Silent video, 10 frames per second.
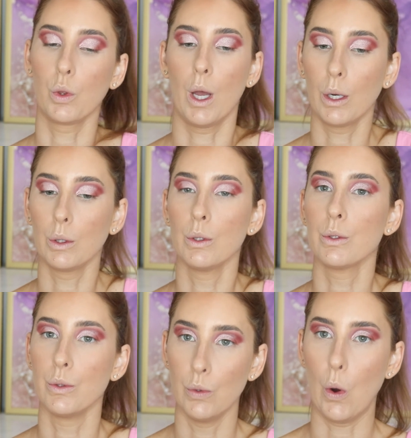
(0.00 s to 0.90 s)
That
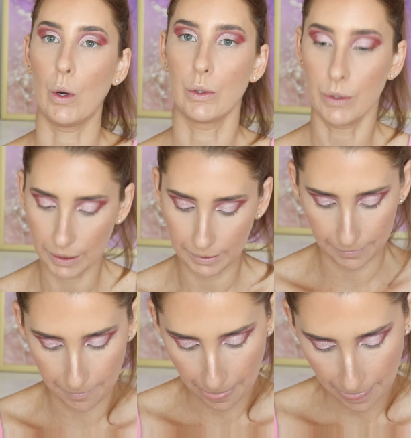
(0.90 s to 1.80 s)
is nice.
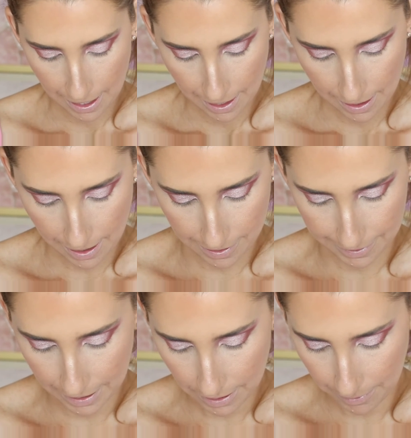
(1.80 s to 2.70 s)
I
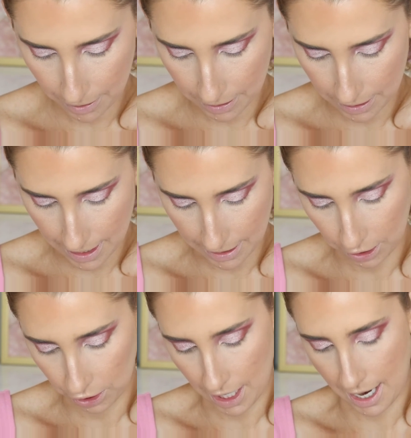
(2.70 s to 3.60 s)
think I'm going to take
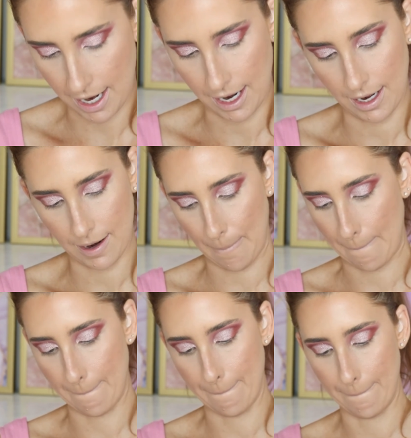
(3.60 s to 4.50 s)
the shade,
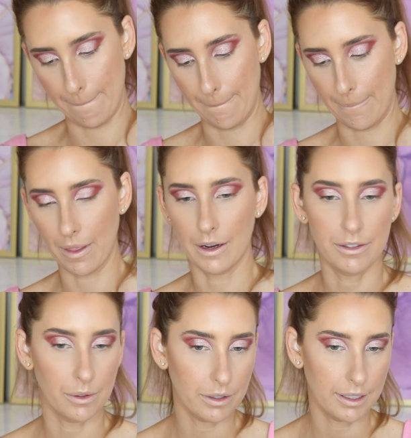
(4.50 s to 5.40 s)
I
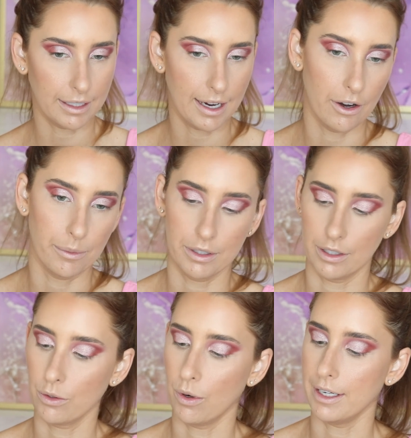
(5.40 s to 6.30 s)
don't want to take Carrot because
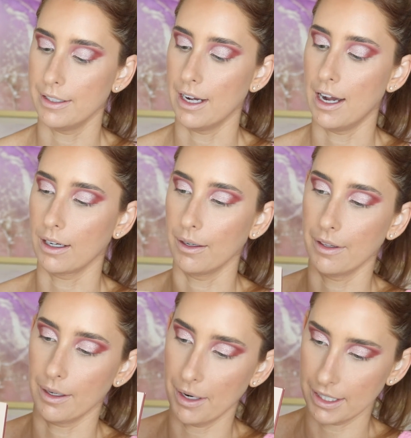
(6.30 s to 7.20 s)
it's quite dark. I
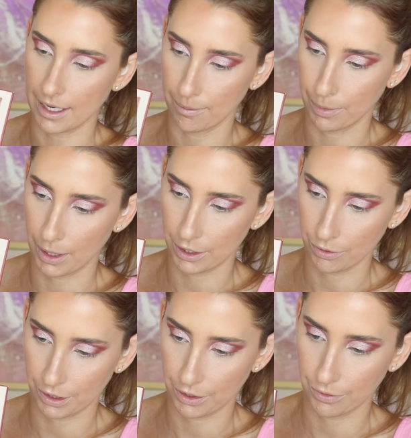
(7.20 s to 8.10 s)
think I might take Birch,
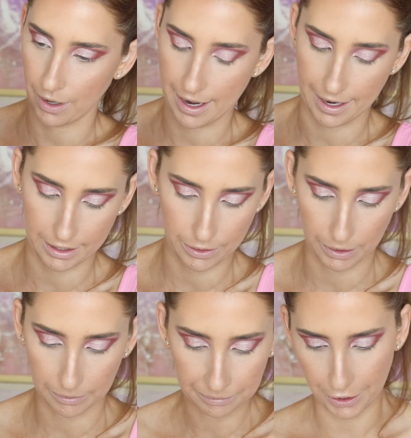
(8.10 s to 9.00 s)
which is right next to
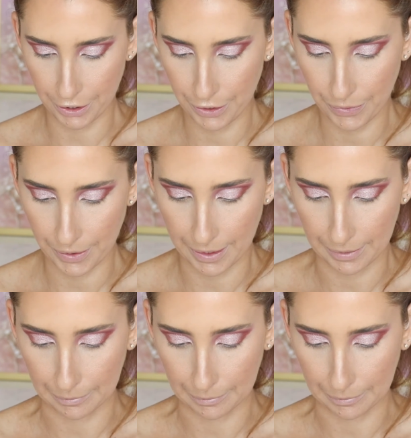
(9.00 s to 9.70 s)
it, just to